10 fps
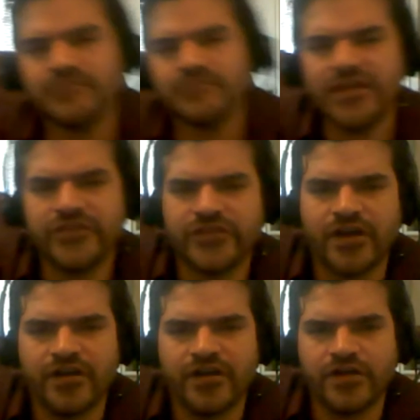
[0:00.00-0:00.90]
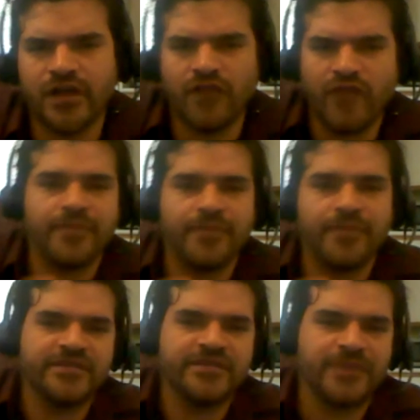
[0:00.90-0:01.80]
start randomly
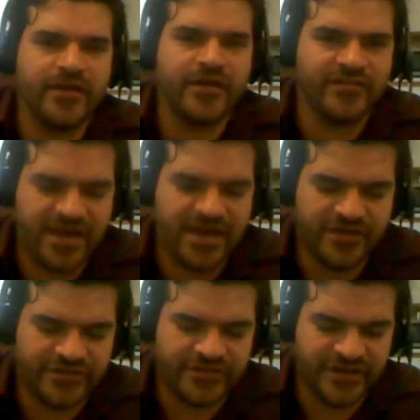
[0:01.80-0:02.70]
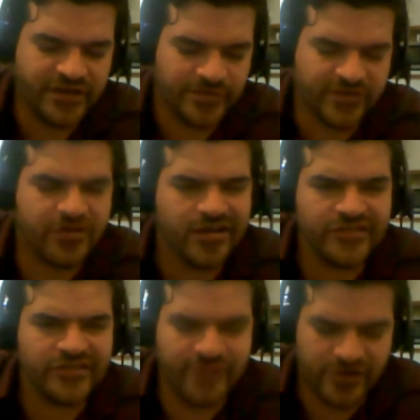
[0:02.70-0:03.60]
spouting off patterns, and it comes
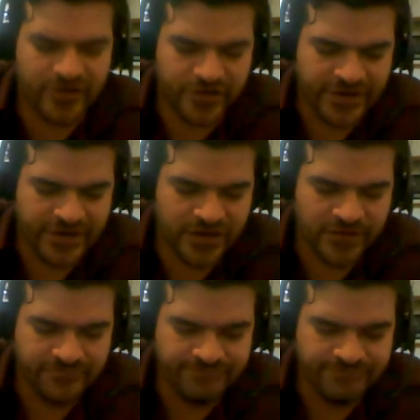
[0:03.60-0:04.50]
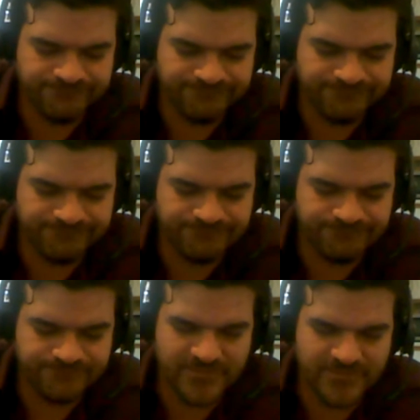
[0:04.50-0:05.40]
across very
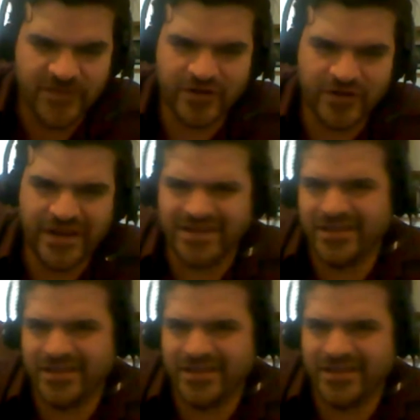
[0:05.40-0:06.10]
kind of,